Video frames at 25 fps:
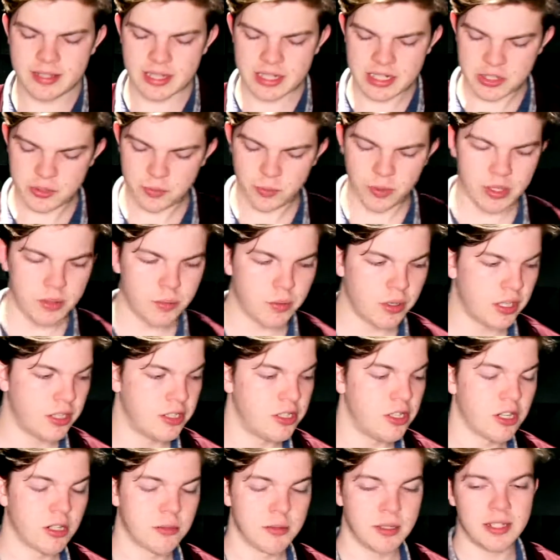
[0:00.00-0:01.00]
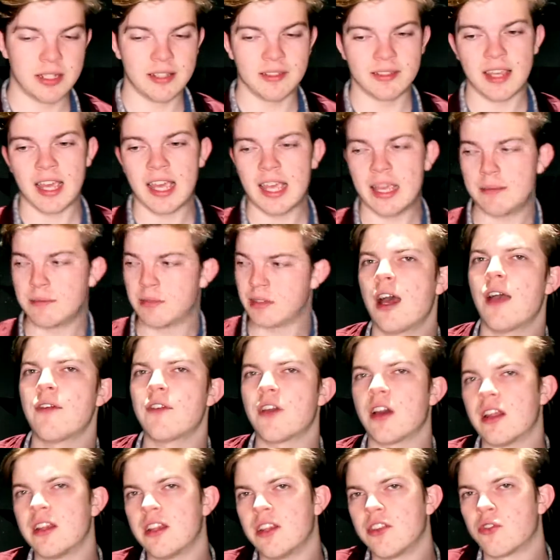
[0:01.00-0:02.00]
I just really wanted to talk about these games. I've
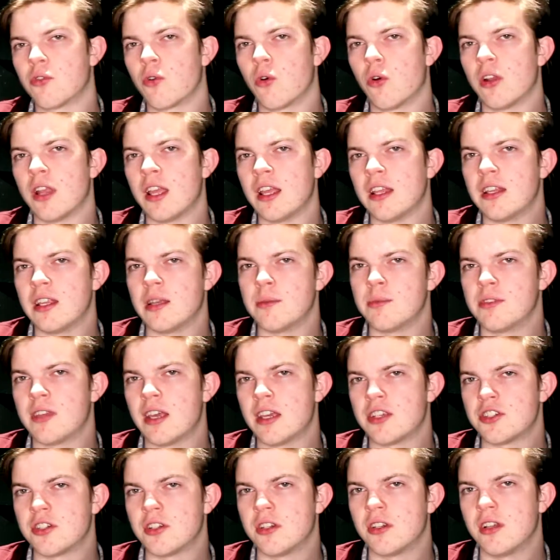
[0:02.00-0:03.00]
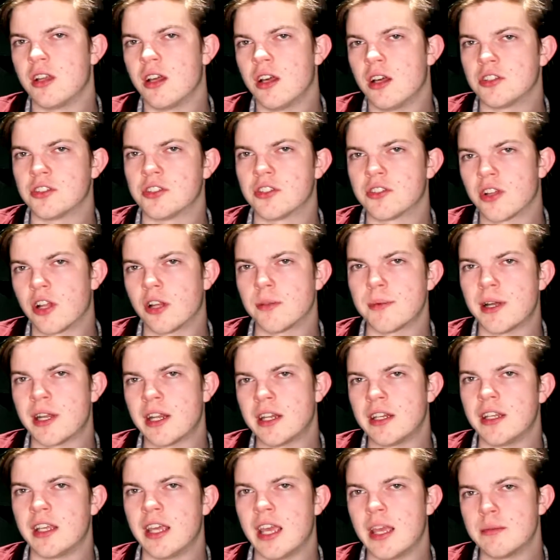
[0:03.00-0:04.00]
got a Discord, Indie Obsession, just all about
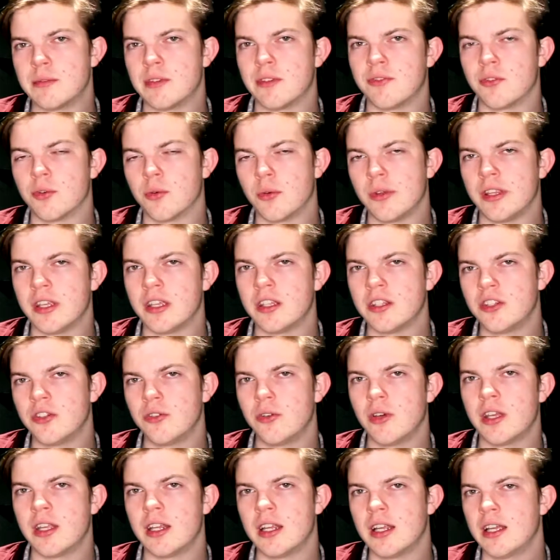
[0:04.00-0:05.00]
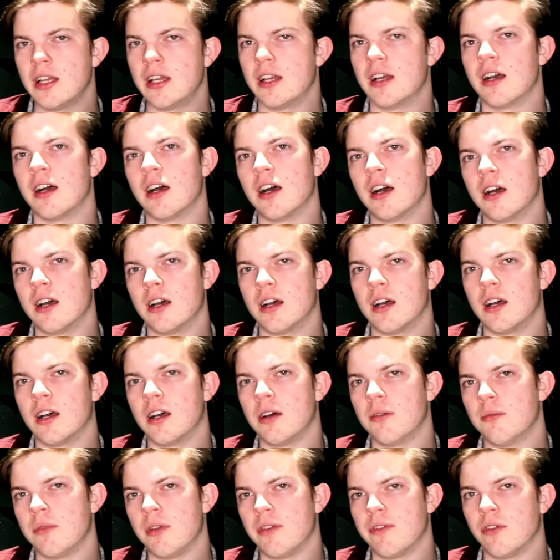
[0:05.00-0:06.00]
indie games if you're really into it.
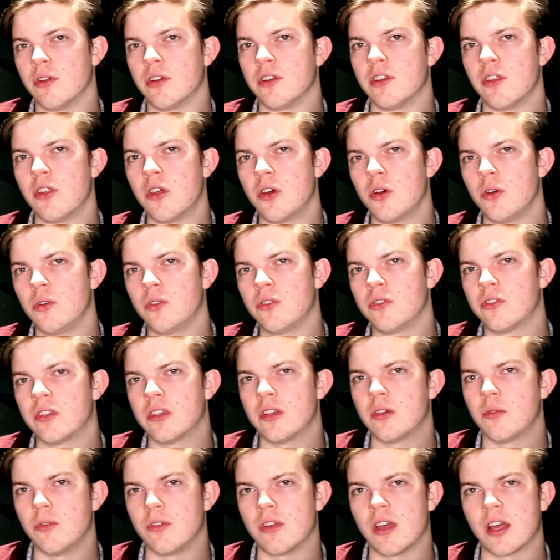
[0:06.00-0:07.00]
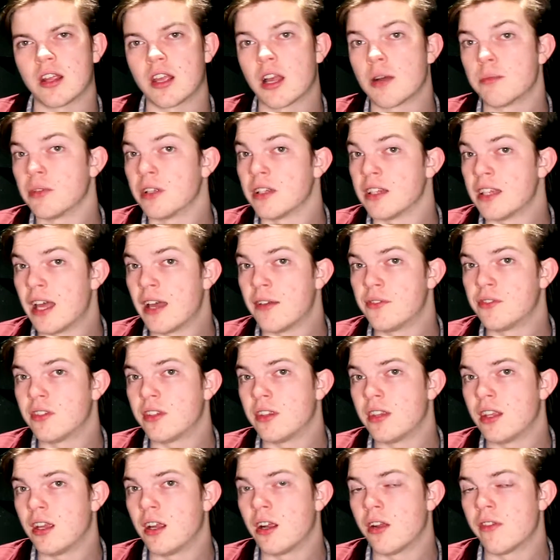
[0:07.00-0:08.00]
If you're into those, we got a couple of devs in
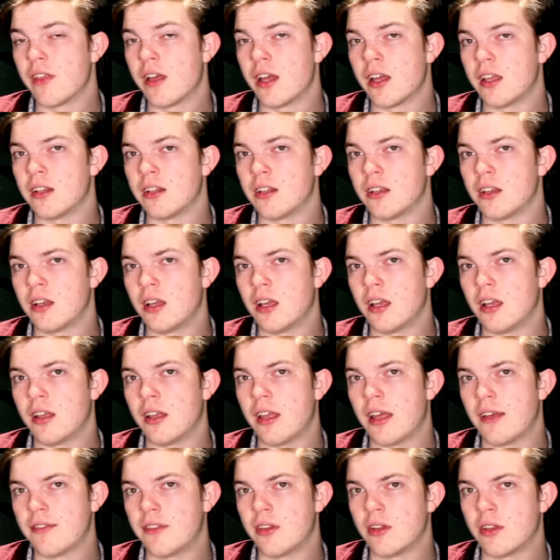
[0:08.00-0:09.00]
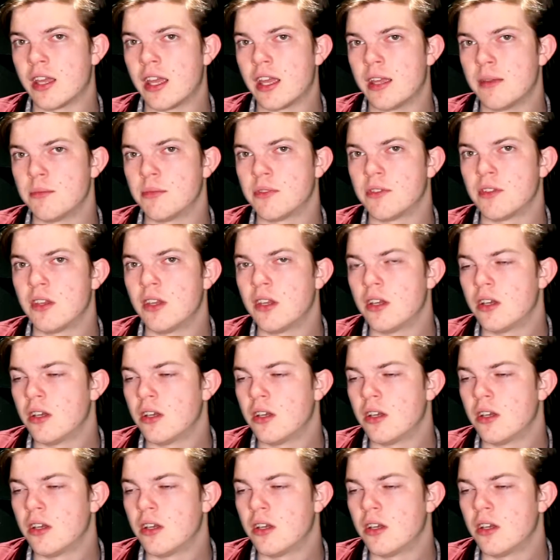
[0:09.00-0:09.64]
there that have their games.